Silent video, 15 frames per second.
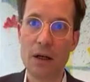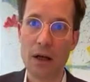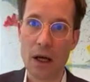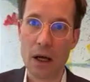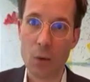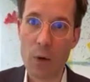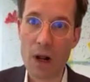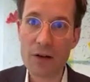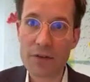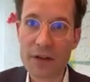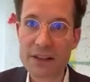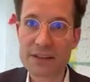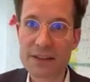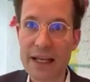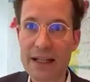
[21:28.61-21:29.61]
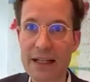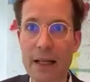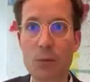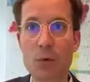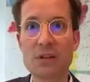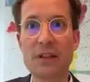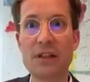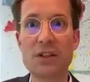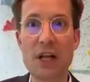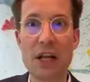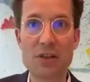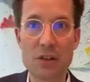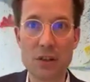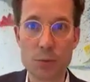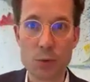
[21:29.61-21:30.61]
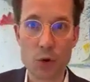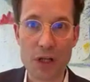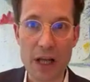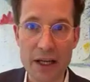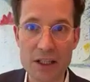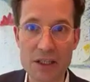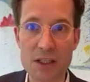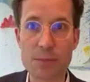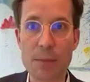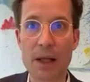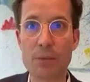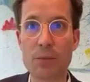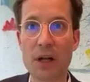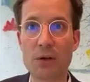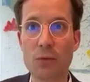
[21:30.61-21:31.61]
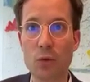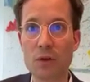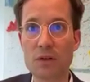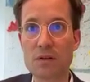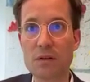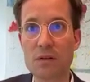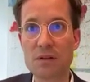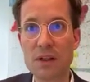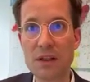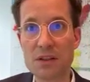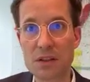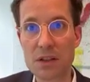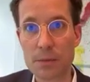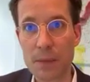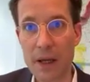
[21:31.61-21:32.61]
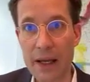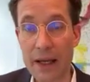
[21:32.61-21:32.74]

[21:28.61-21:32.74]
a welfare state that was internationally protected by the Bretton Woods system,